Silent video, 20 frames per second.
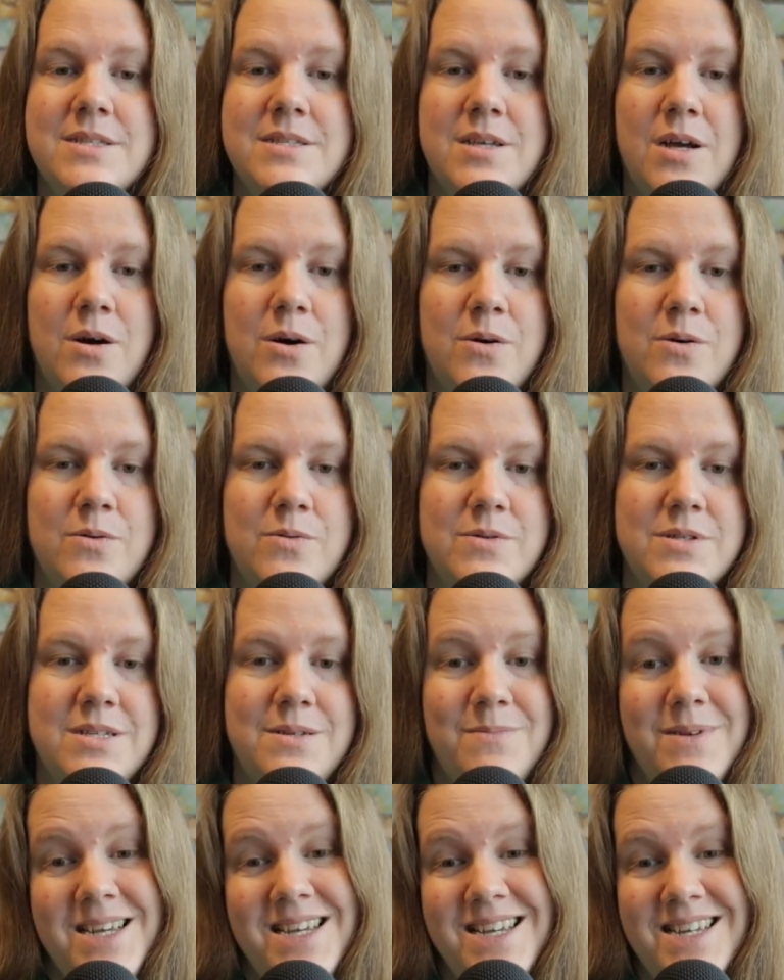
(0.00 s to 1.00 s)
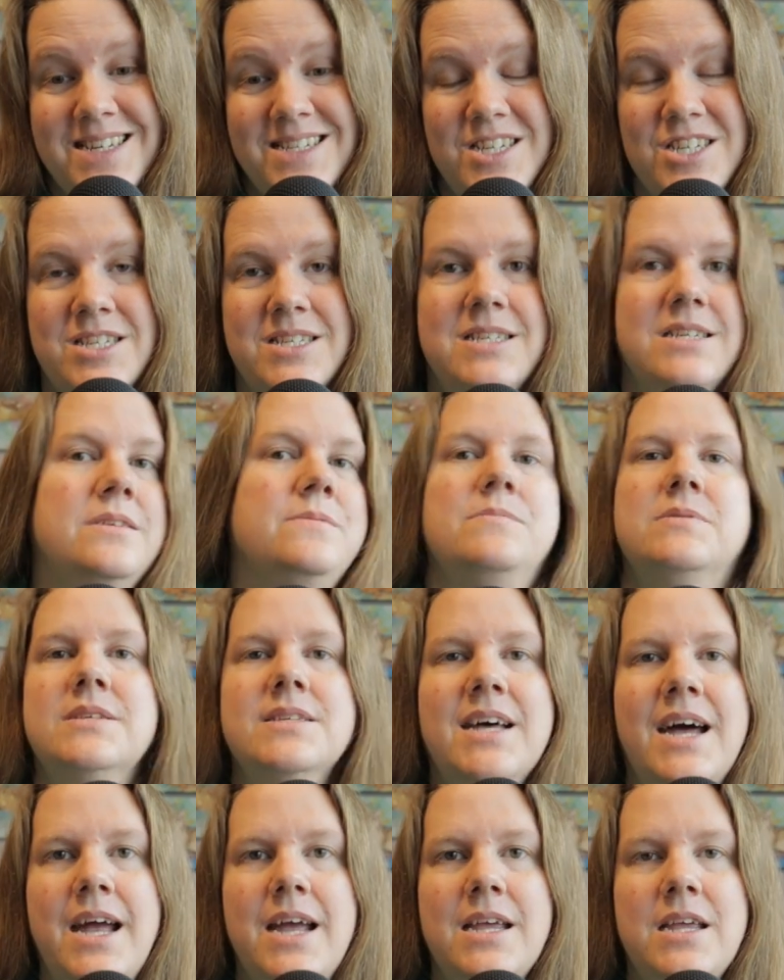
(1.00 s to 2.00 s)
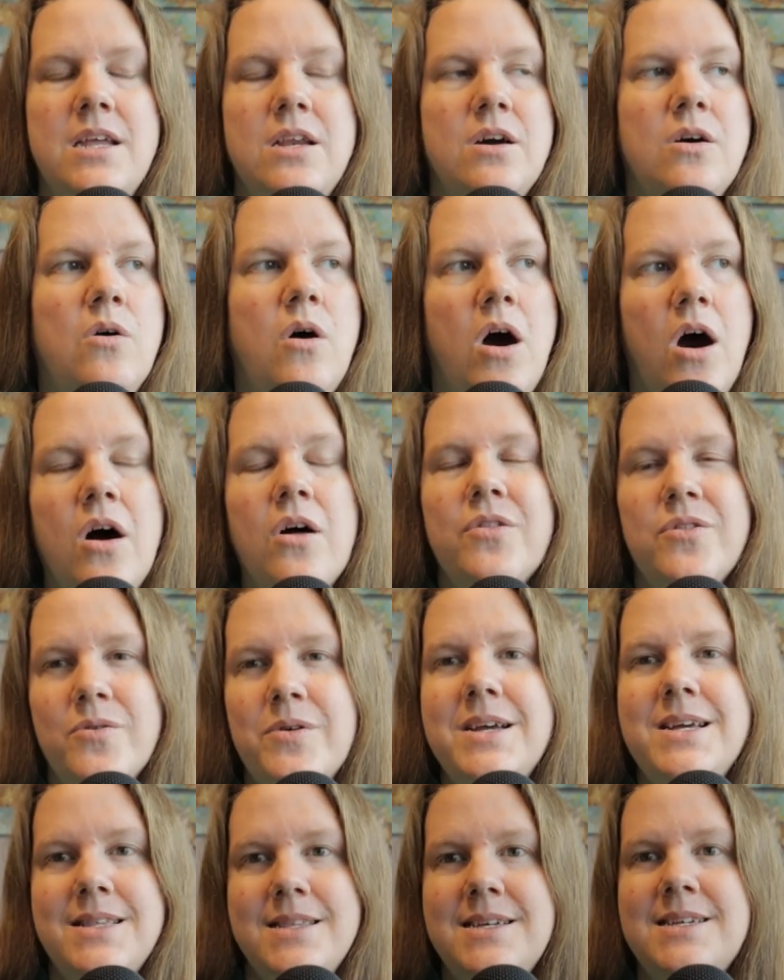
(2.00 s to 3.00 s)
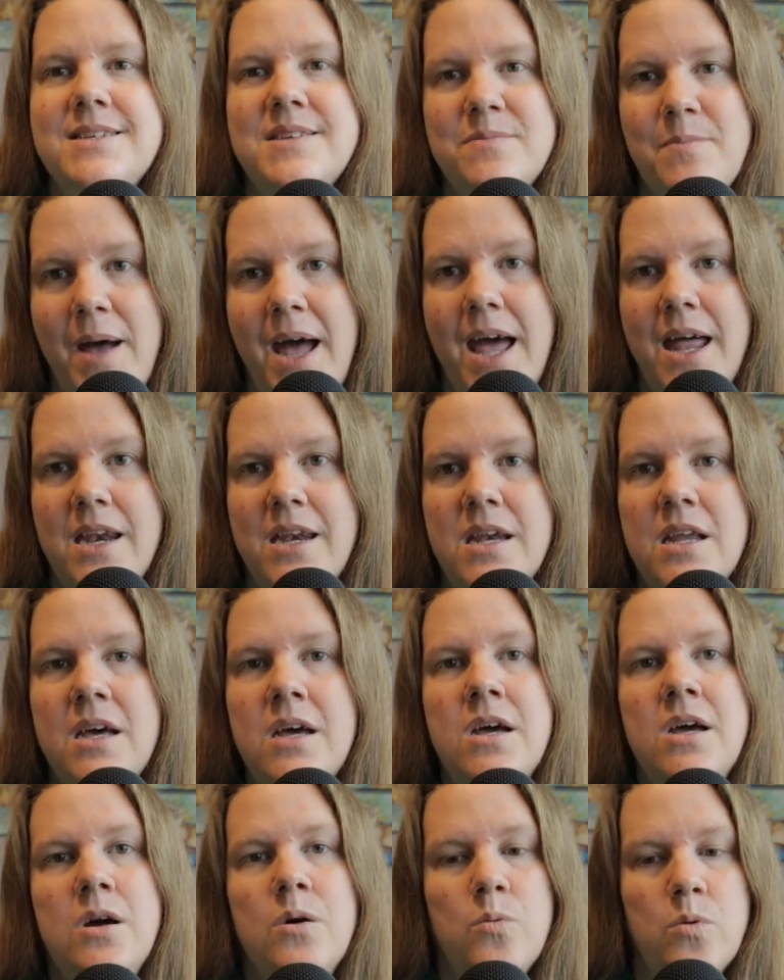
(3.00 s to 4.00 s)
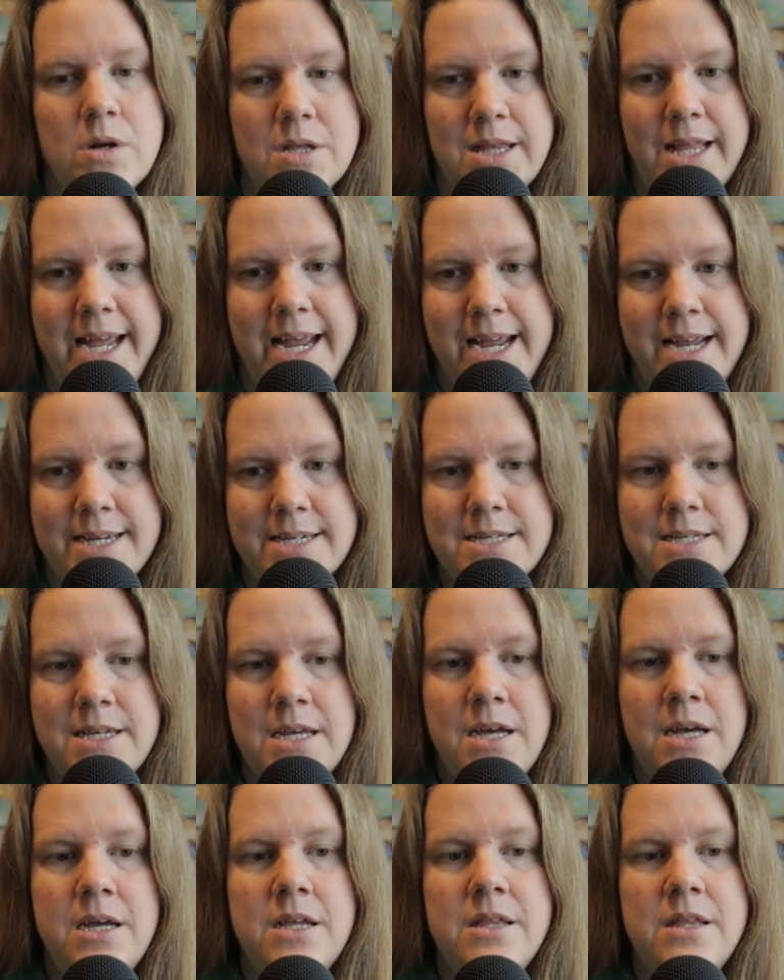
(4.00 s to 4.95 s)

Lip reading: So to me, it just seems like, you know, all three of these men were linked.